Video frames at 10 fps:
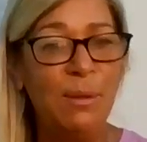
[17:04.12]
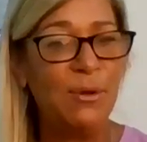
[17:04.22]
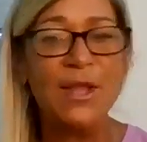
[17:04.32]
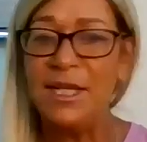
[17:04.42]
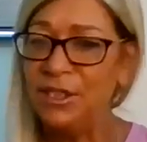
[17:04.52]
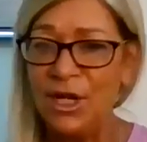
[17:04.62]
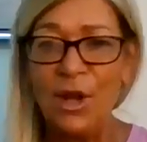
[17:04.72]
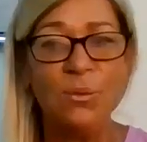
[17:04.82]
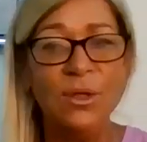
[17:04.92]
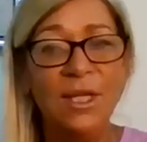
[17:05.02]
people that you
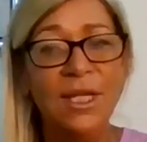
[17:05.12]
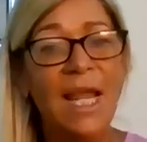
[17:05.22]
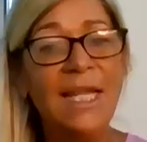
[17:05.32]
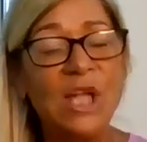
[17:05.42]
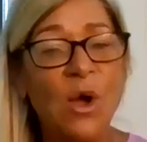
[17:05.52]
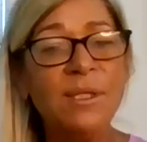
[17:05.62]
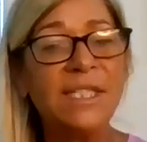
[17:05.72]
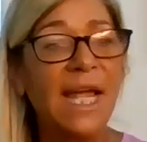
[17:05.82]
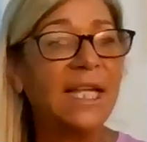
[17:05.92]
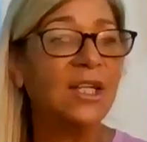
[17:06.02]
know it's
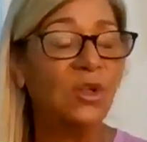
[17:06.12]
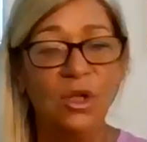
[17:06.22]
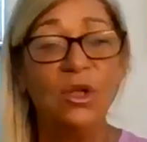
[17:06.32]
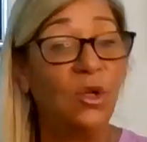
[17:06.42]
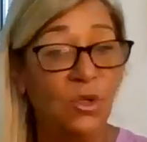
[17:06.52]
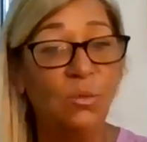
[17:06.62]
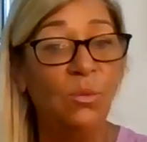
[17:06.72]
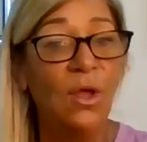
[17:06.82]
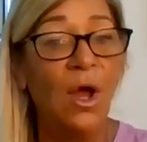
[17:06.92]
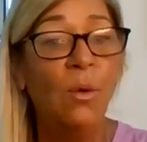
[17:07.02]
almost like
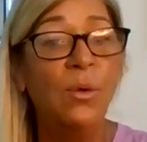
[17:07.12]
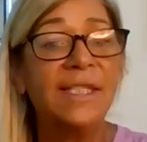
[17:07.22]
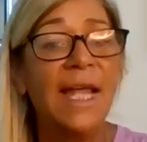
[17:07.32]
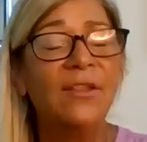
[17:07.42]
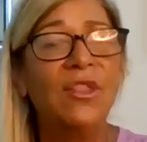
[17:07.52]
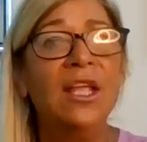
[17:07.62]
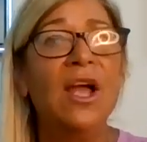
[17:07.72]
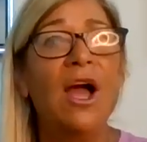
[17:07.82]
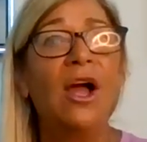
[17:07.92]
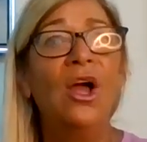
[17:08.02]
uh, what's that
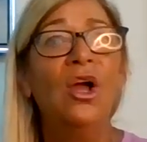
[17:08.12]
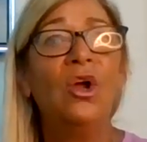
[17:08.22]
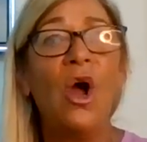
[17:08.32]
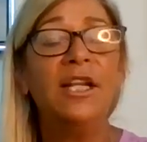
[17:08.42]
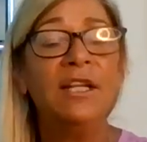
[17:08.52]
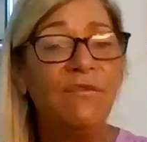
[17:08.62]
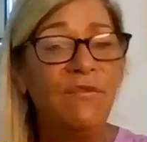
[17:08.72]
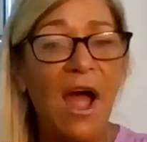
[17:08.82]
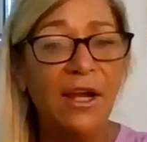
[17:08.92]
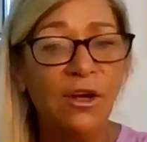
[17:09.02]
thing uh, calling
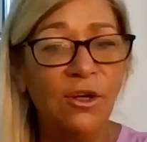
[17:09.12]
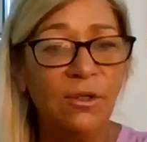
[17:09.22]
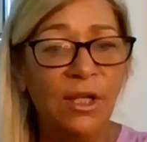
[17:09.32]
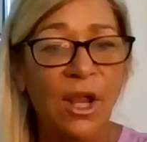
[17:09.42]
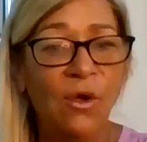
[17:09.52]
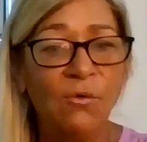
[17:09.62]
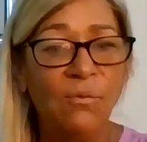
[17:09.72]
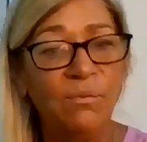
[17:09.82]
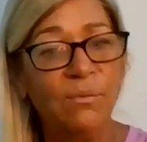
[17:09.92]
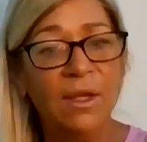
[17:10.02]
fire you
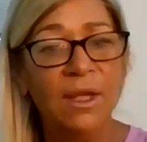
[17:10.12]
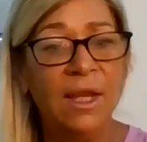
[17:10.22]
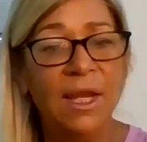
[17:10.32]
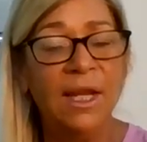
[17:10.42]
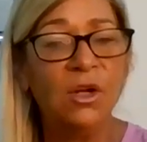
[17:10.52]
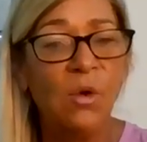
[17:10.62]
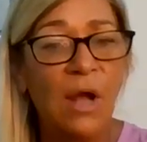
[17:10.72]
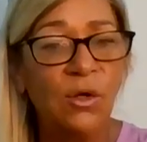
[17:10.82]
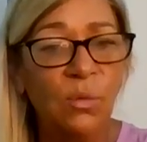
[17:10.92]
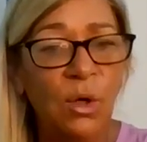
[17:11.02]
know in a
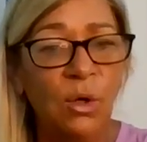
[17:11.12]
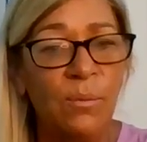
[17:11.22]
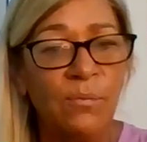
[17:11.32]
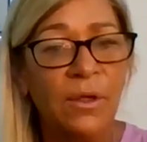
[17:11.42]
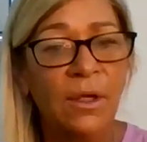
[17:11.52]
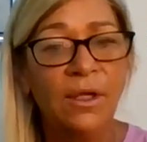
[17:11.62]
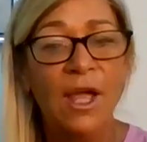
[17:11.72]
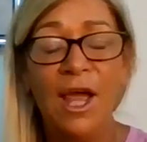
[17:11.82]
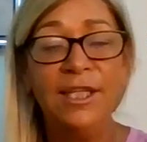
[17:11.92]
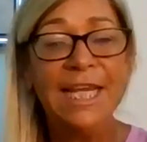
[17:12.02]
crowded room
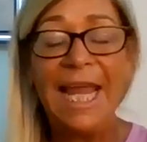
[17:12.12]
uh, right